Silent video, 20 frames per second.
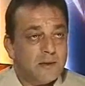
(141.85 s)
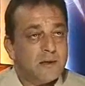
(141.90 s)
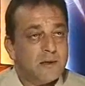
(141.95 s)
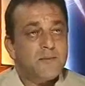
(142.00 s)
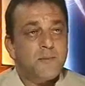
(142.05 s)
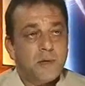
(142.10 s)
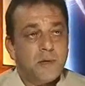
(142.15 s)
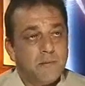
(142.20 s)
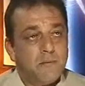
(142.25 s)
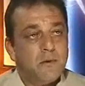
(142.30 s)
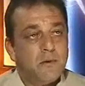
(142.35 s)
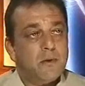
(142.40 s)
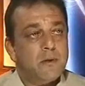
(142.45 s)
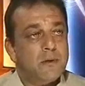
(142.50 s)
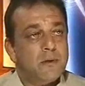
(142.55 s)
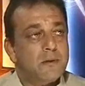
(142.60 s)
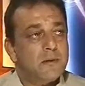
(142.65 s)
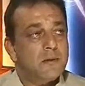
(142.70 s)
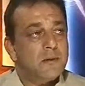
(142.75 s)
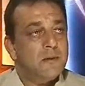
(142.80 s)
I just pray
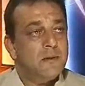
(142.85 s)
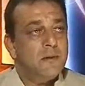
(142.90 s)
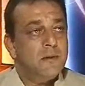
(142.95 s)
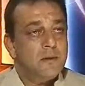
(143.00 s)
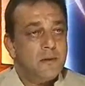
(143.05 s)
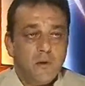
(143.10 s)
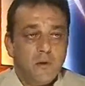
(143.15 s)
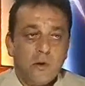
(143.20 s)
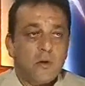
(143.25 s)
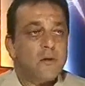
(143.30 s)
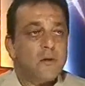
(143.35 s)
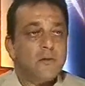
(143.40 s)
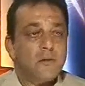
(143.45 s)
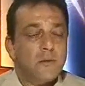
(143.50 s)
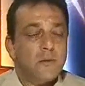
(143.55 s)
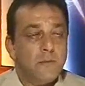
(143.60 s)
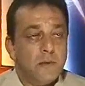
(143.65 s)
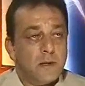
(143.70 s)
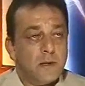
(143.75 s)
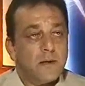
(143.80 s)
because God is
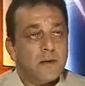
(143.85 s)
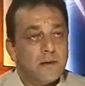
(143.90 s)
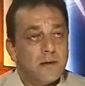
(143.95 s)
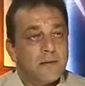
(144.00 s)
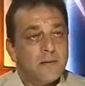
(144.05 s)
with me.